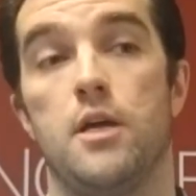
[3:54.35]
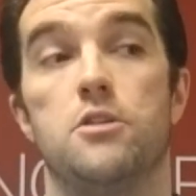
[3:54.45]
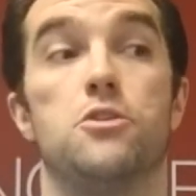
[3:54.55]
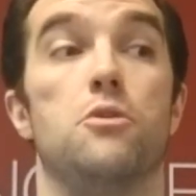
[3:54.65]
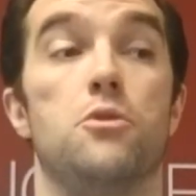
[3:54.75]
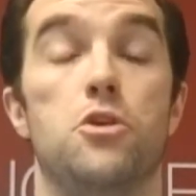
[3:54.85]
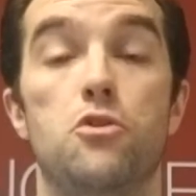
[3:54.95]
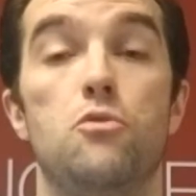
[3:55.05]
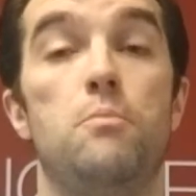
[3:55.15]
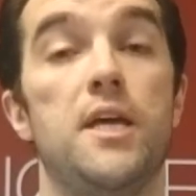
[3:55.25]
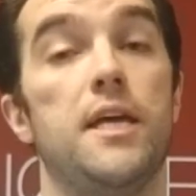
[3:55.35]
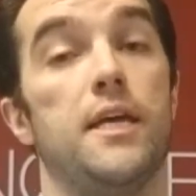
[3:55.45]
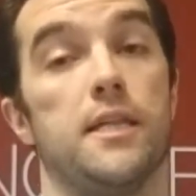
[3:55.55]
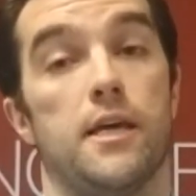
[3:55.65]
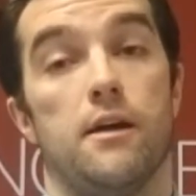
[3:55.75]
So you
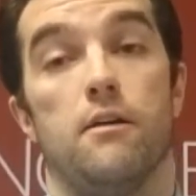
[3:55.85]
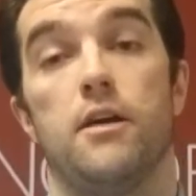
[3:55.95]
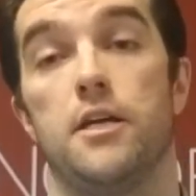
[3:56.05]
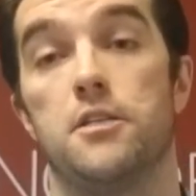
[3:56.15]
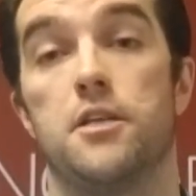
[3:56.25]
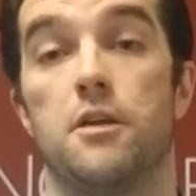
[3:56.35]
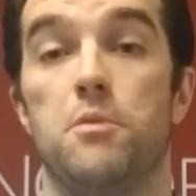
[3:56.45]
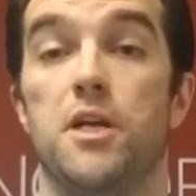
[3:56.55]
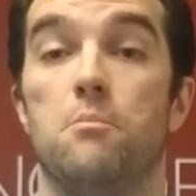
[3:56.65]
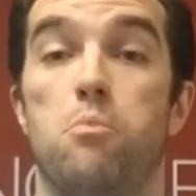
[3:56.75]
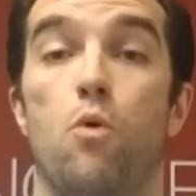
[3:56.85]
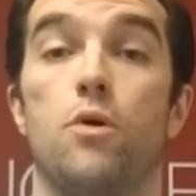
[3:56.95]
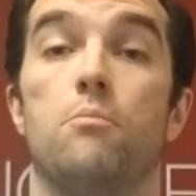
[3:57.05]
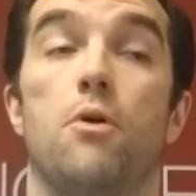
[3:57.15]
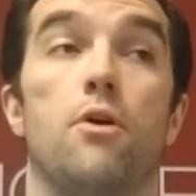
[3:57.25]
being there is going to be an
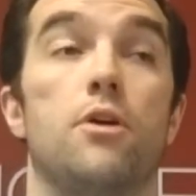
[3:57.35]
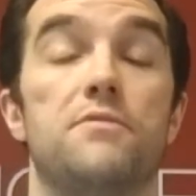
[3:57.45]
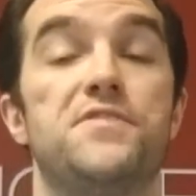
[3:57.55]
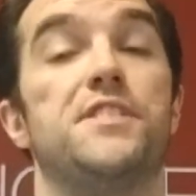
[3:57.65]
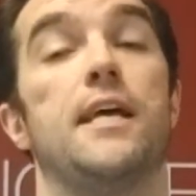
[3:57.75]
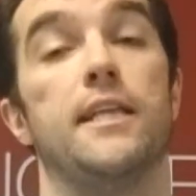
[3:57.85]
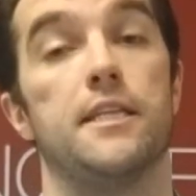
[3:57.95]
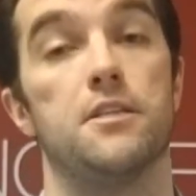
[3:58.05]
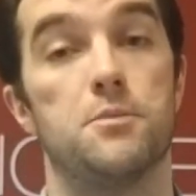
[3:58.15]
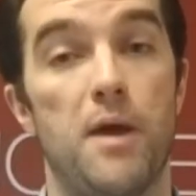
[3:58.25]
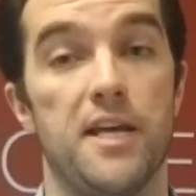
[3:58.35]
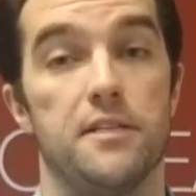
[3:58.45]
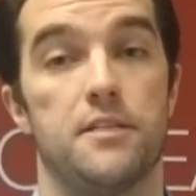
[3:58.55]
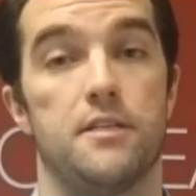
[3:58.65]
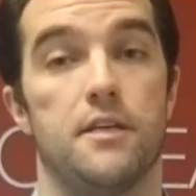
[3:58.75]
important part of selling the
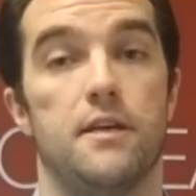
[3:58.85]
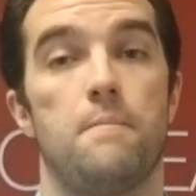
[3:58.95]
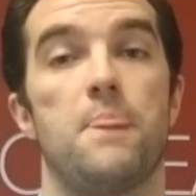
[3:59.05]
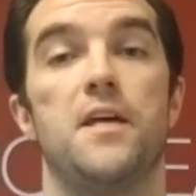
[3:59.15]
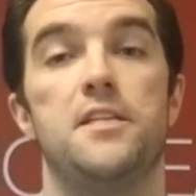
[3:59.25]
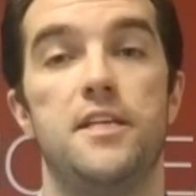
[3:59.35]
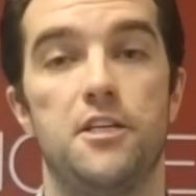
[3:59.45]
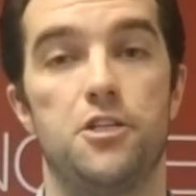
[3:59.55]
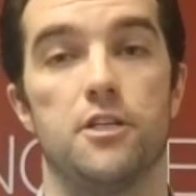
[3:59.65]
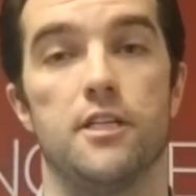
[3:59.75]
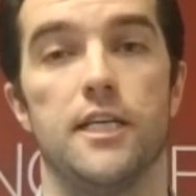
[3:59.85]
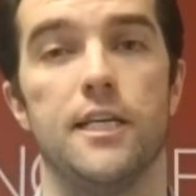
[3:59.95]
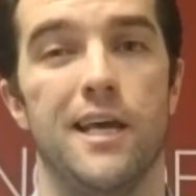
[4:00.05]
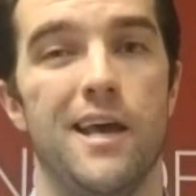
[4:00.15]
space. Additionally,